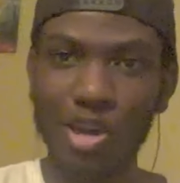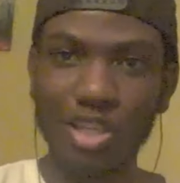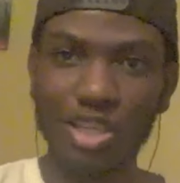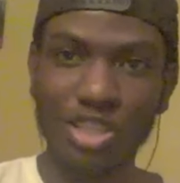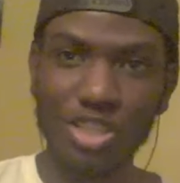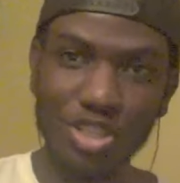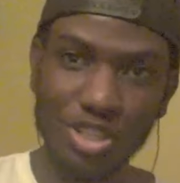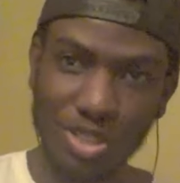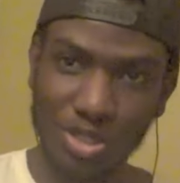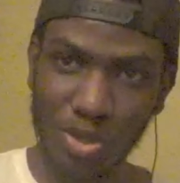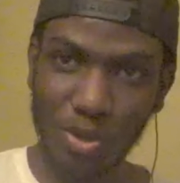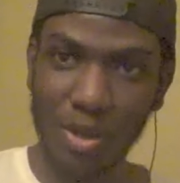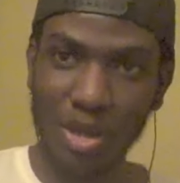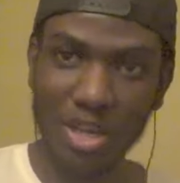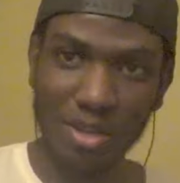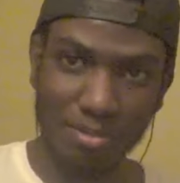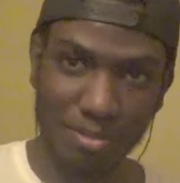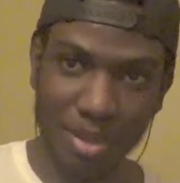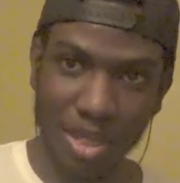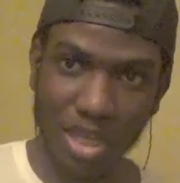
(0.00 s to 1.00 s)
You just gonna
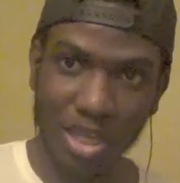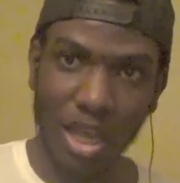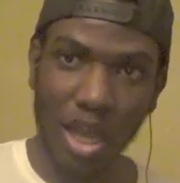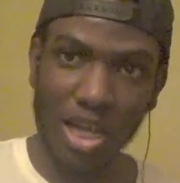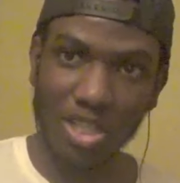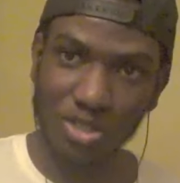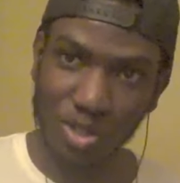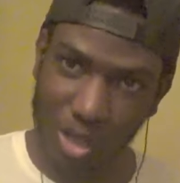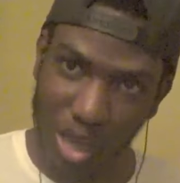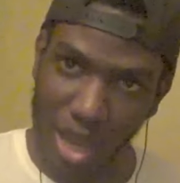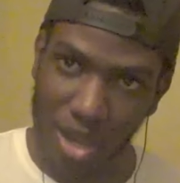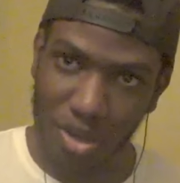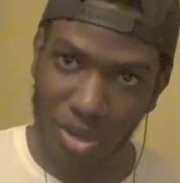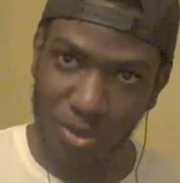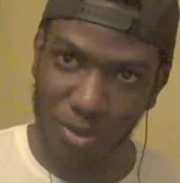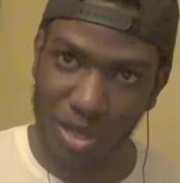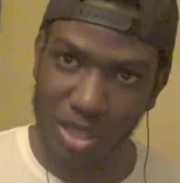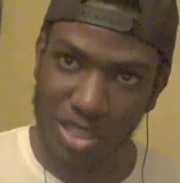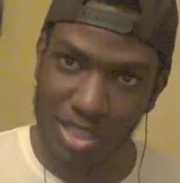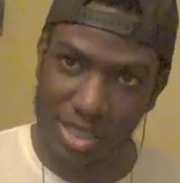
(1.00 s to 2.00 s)
hit. I saw y'all
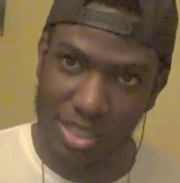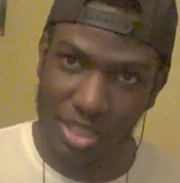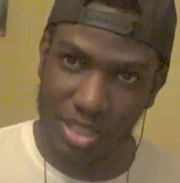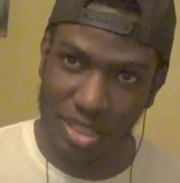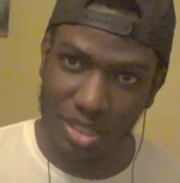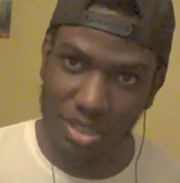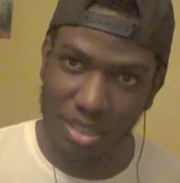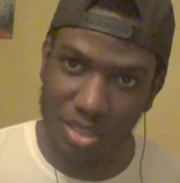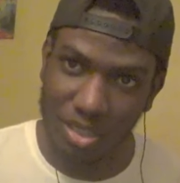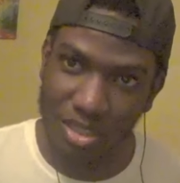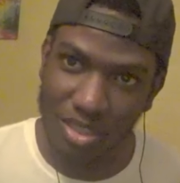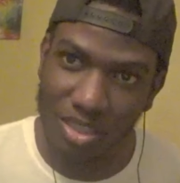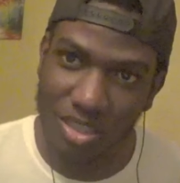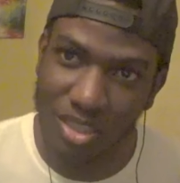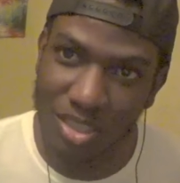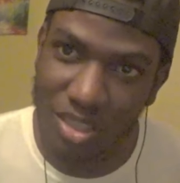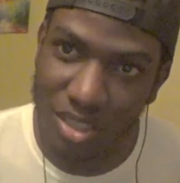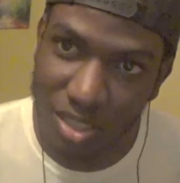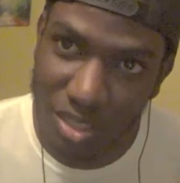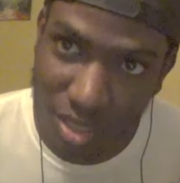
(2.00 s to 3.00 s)
go on Dizzy.
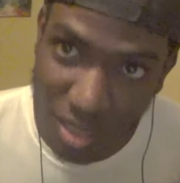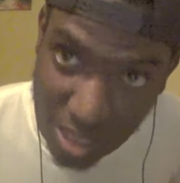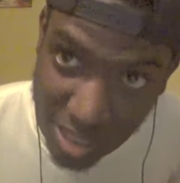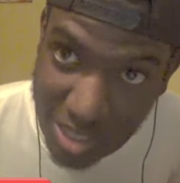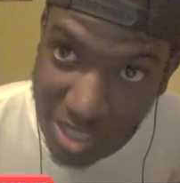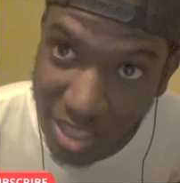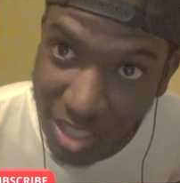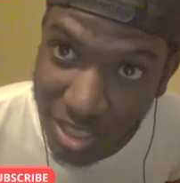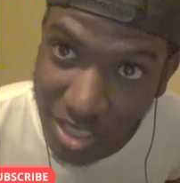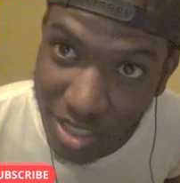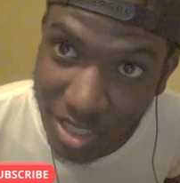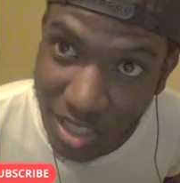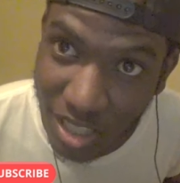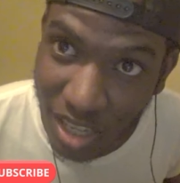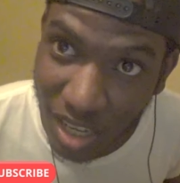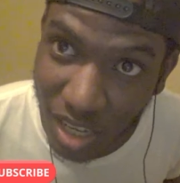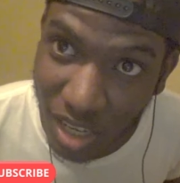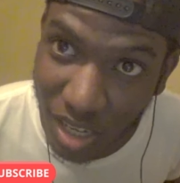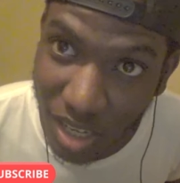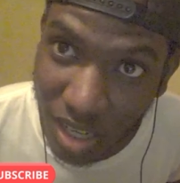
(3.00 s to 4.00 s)
Dizzy.
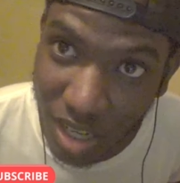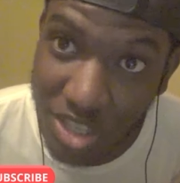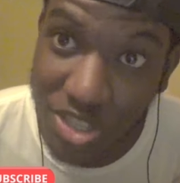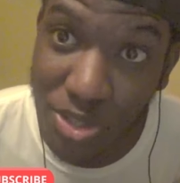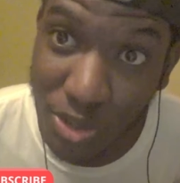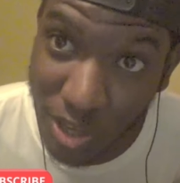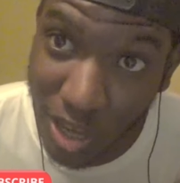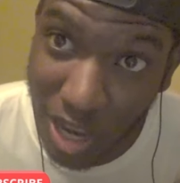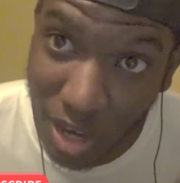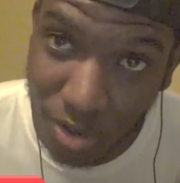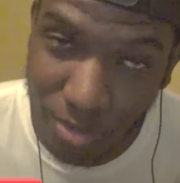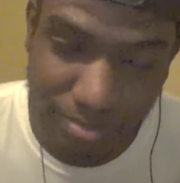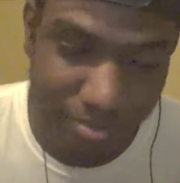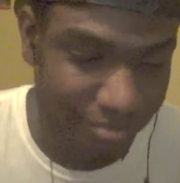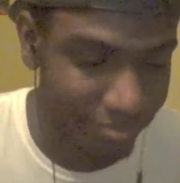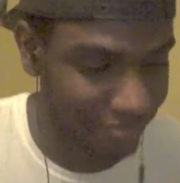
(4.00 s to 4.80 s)
I saw y'all go.